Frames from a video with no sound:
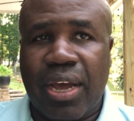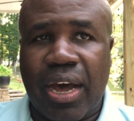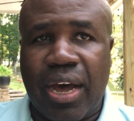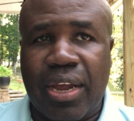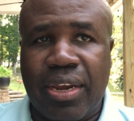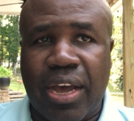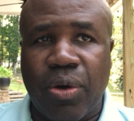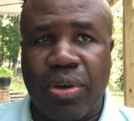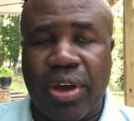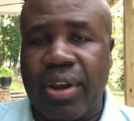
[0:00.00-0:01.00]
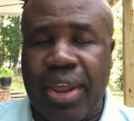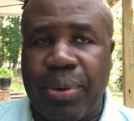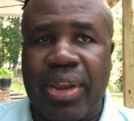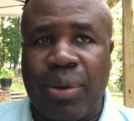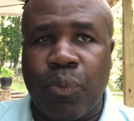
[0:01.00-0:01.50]
uh, not going to cut it.
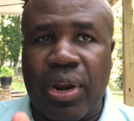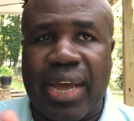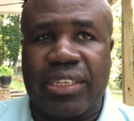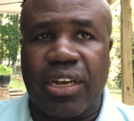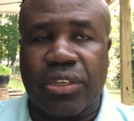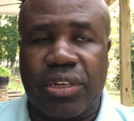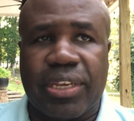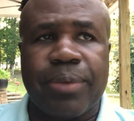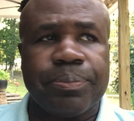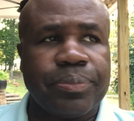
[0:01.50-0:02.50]
Anyway, one last thing I was going to say.